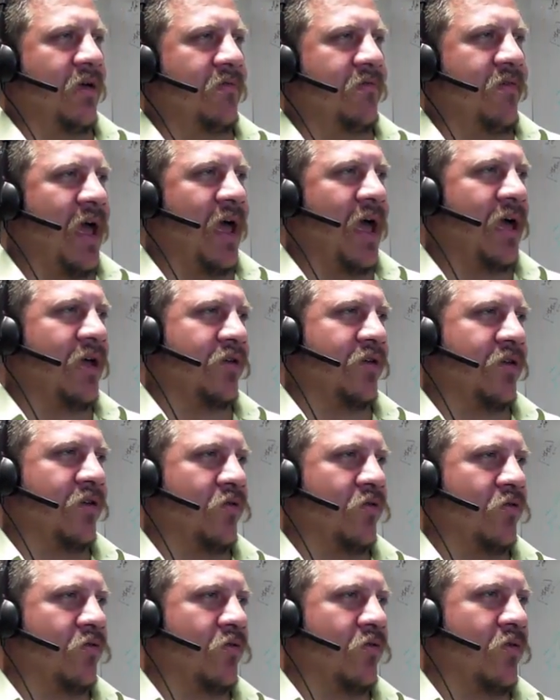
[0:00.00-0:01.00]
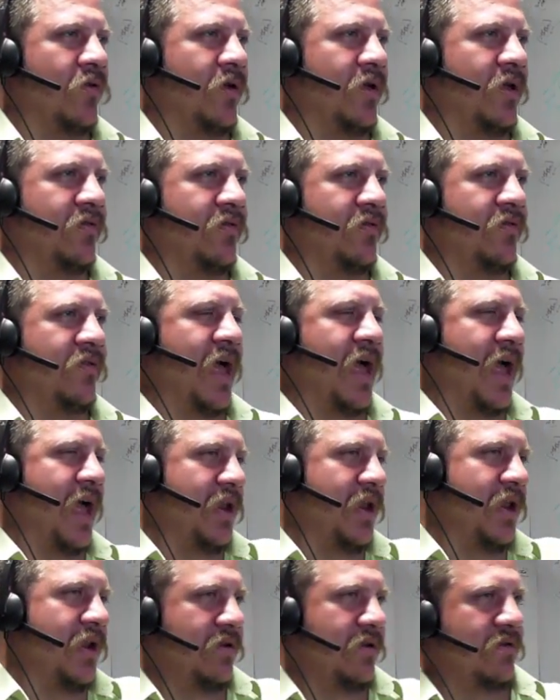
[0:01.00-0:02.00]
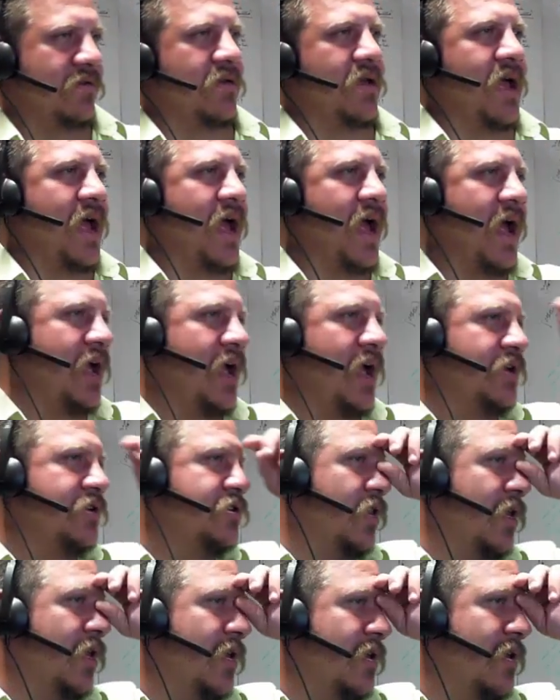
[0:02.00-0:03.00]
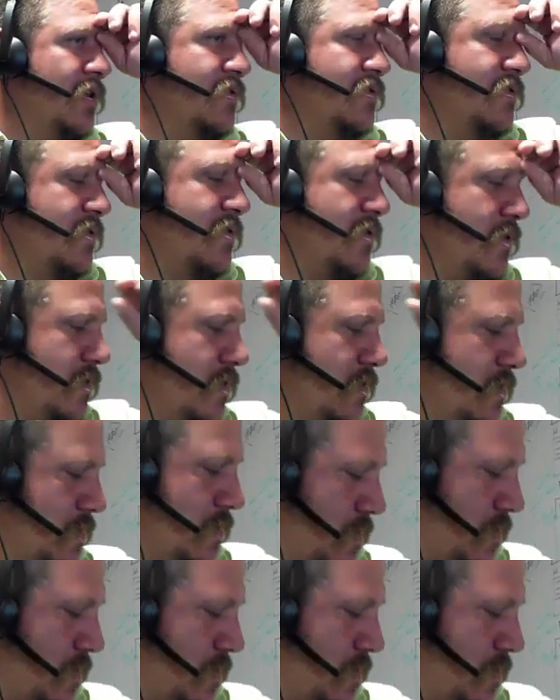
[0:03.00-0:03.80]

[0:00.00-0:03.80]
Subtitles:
value in that hash list.